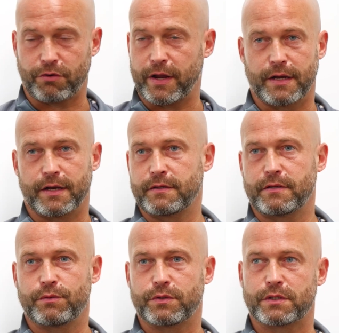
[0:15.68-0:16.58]
great night.
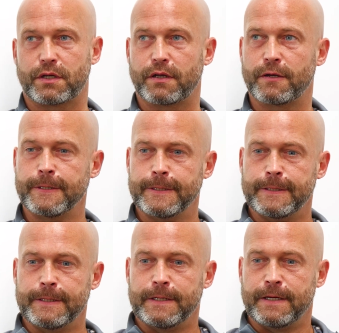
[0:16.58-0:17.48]
It was an
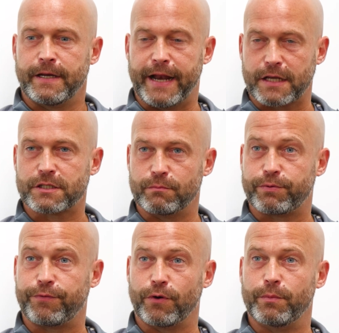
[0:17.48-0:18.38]
excellent
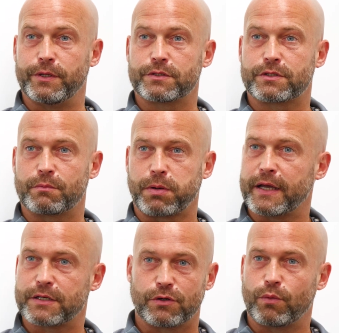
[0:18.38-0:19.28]
performance. The
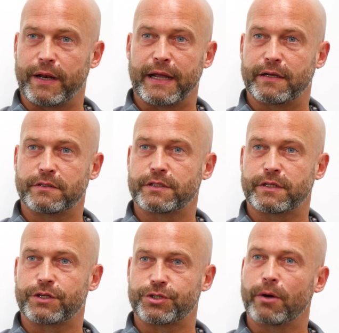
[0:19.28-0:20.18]
players all went out and did
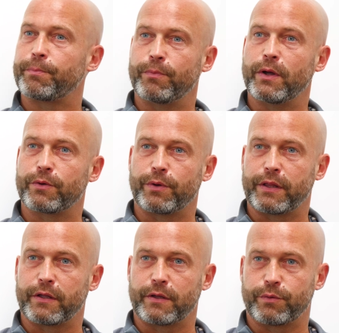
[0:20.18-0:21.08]
their job,
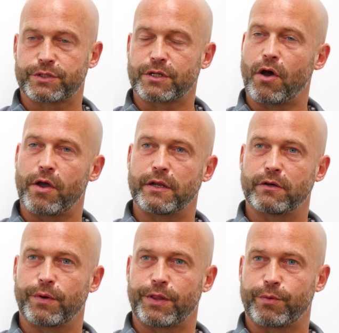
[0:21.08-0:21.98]
whether they were starting
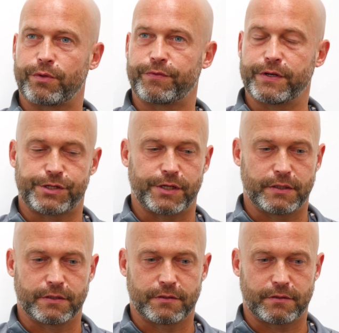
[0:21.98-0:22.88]
or whether they were
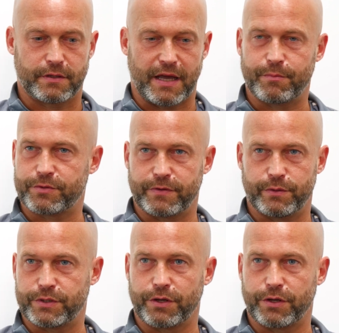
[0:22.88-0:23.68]
finishing. The atmosphere was